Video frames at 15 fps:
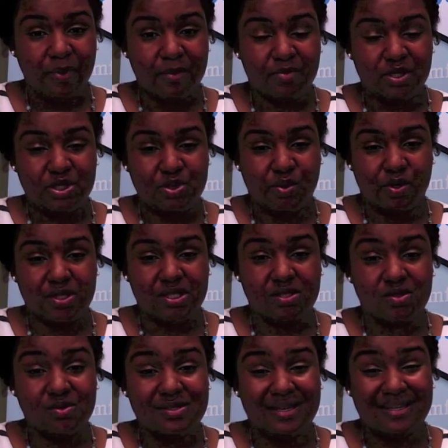and be sure to
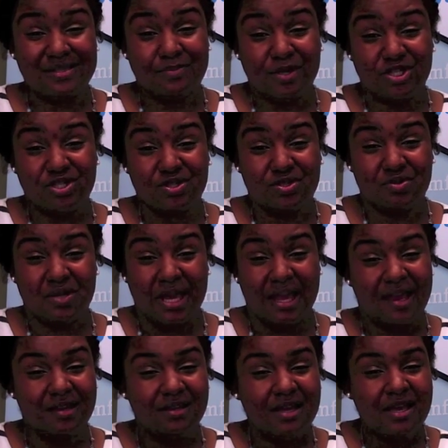use it as much as you
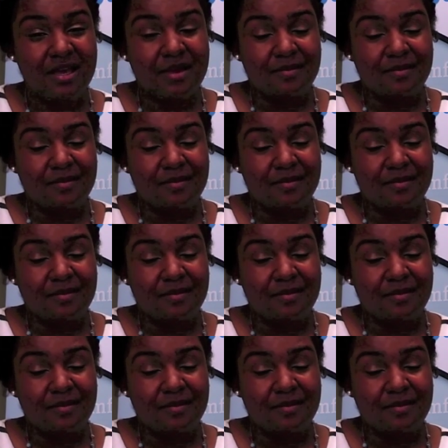can